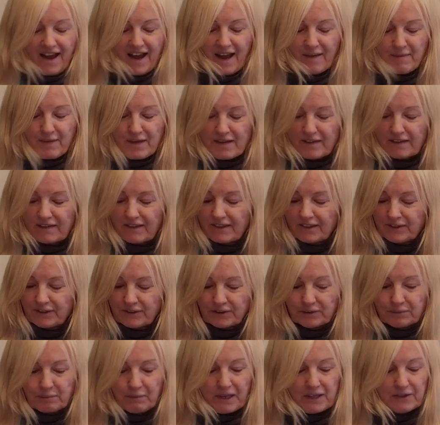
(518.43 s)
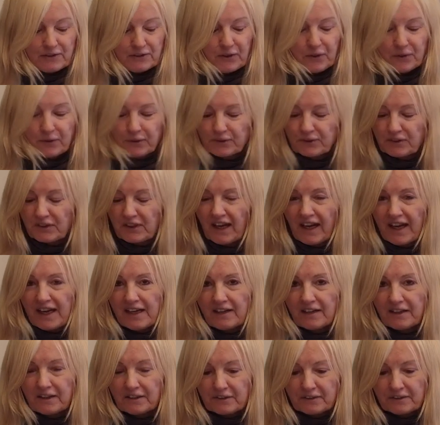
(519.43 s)
I mean, this is my Toaks
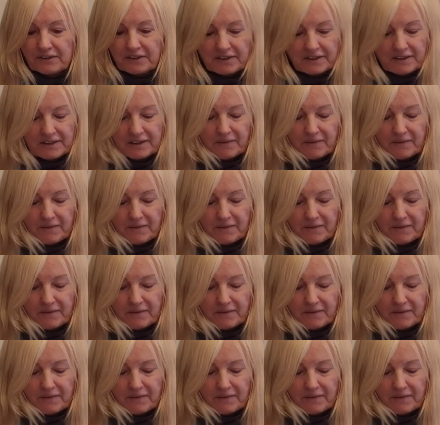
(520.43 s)
900.